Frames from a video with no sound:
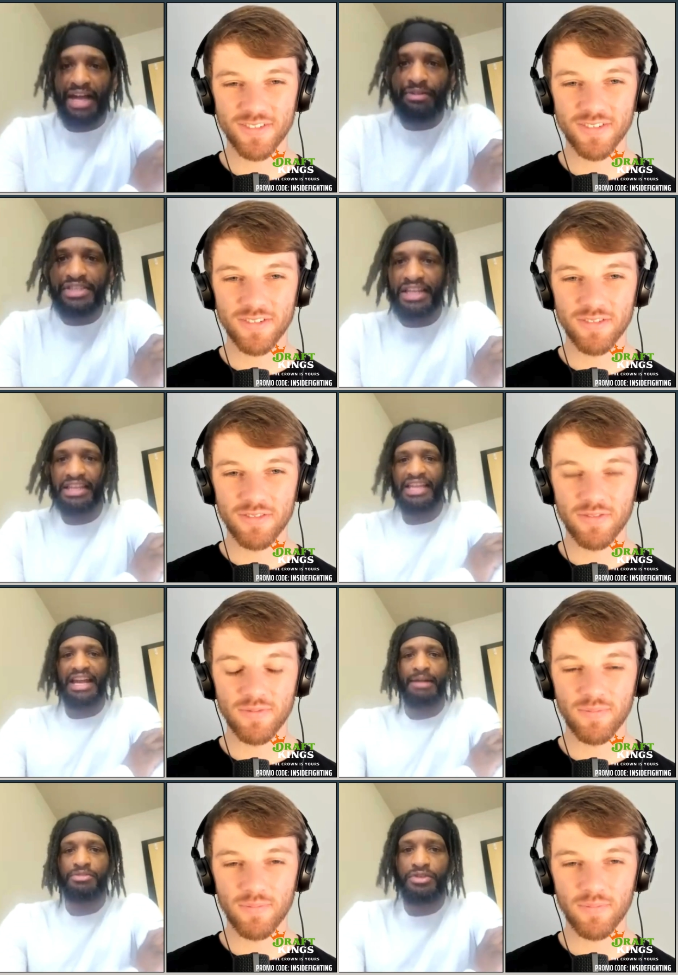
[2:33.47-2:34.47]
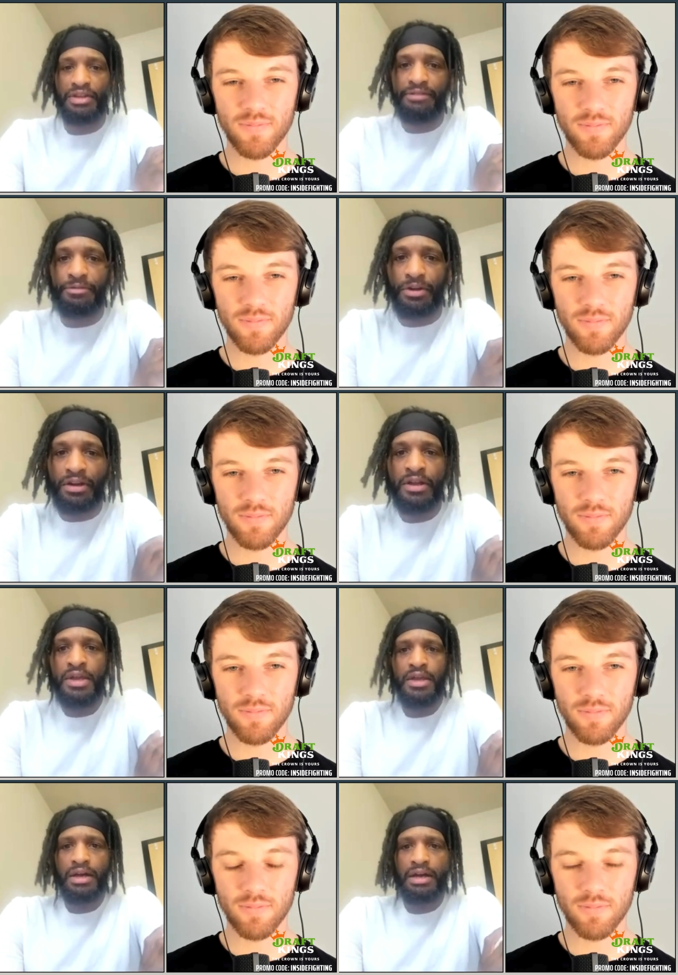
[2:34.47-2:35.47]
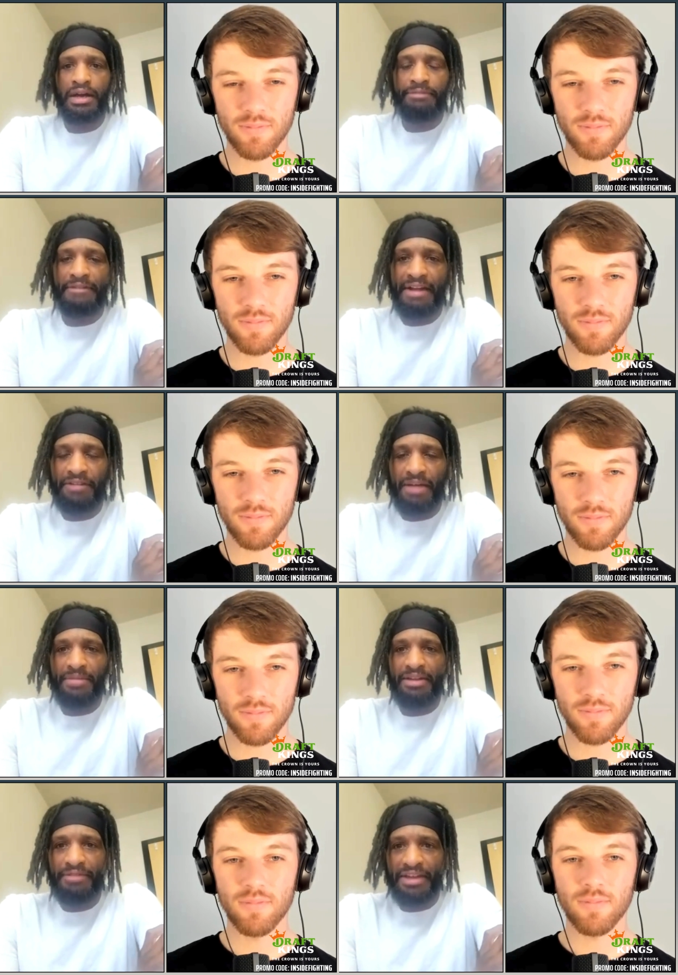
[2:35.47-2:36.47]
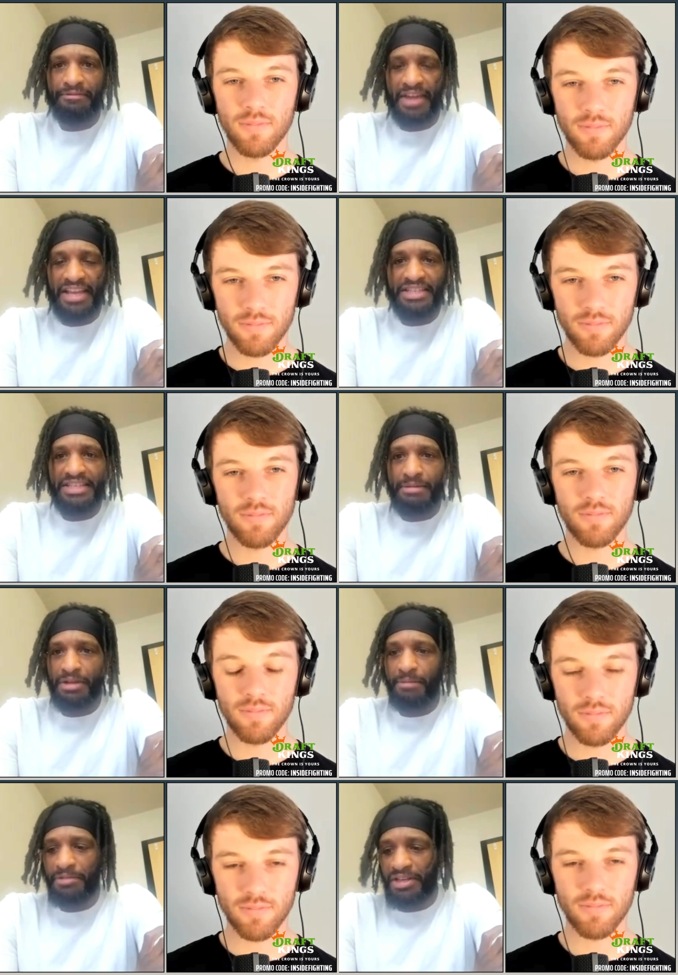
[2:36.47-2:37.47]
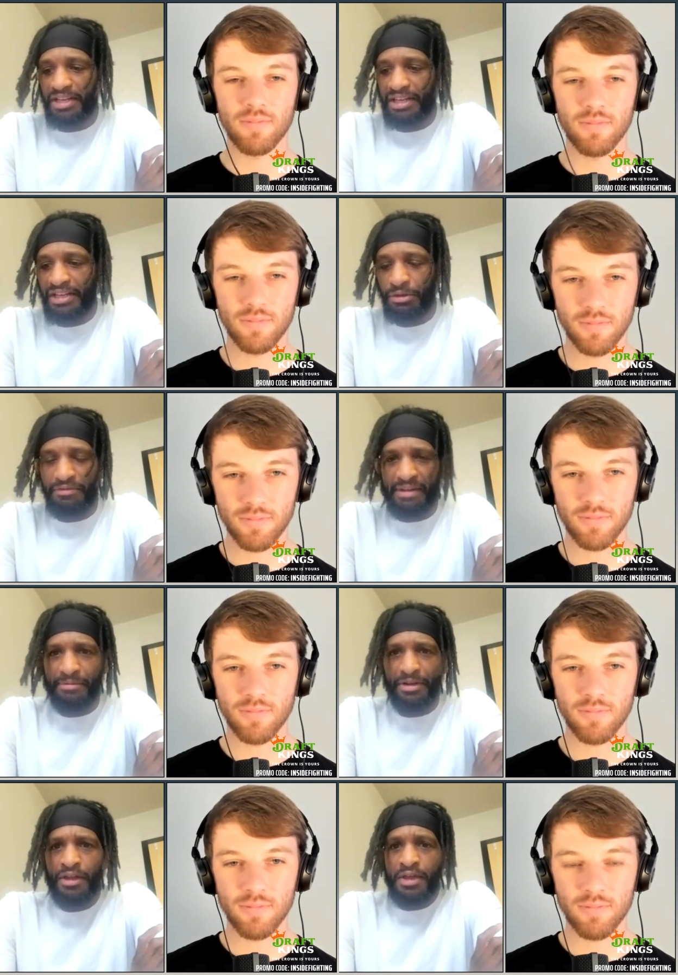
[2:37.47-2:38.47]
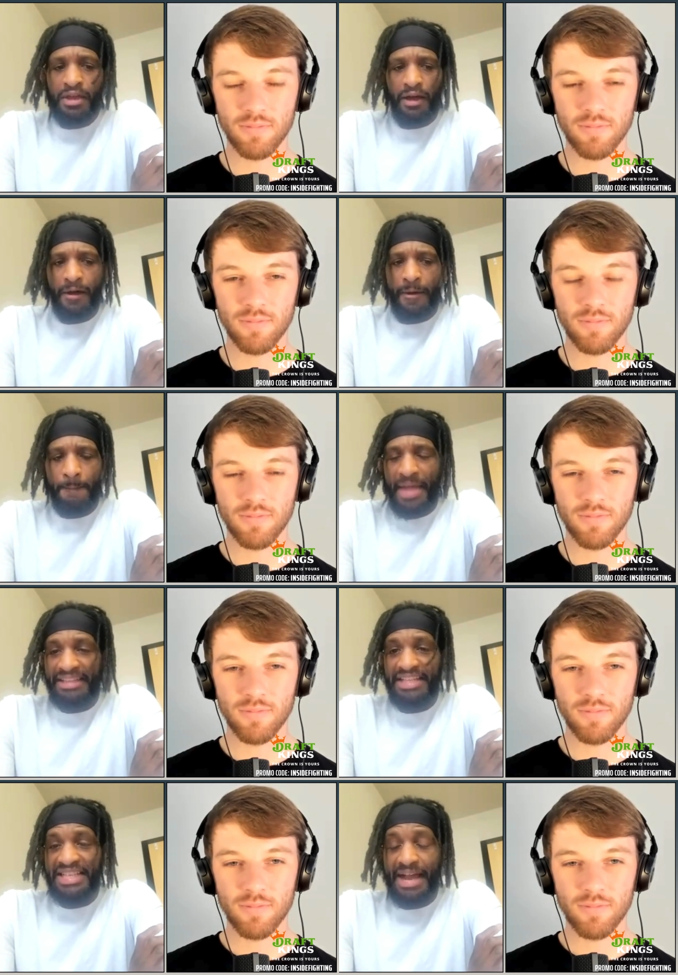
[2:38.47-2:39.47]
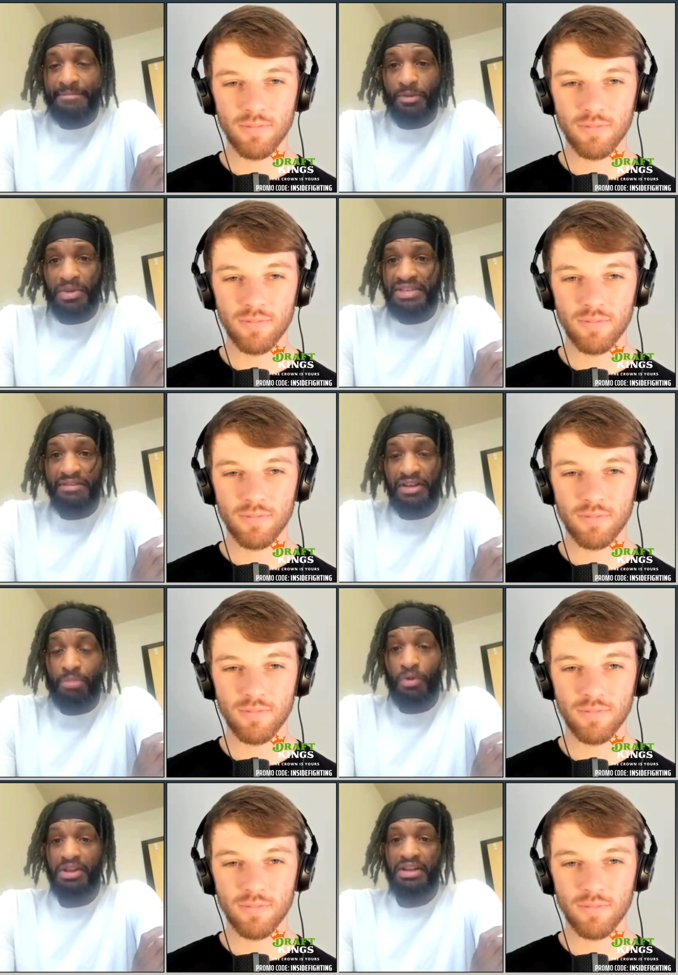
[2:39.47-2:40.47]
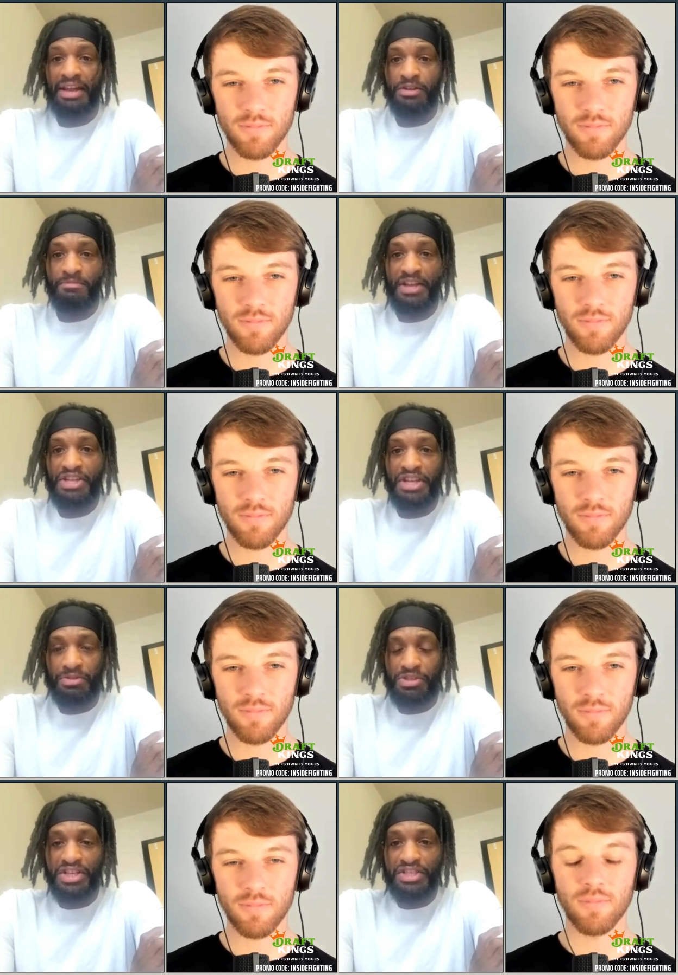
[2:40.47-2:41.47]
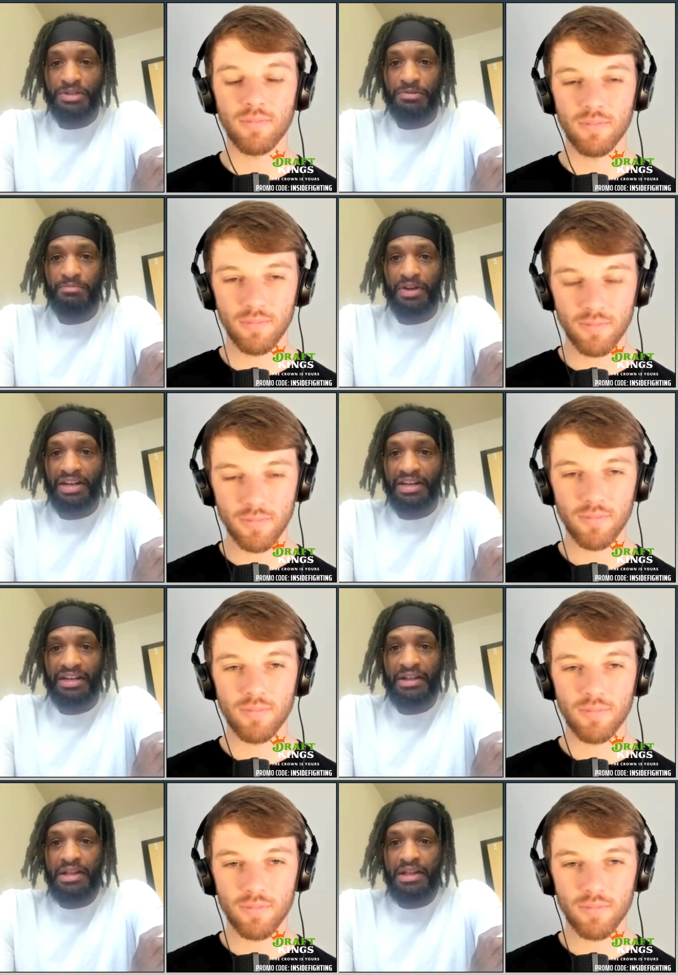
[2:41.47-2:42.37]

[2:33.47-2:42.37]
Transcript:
Speaker 1: out saying that they had an opportunity for uh, a five round main event in Vegas coming up in uh, in November. Um, at the time, there wasn't even an opponent that was mentioned. It was just so uh,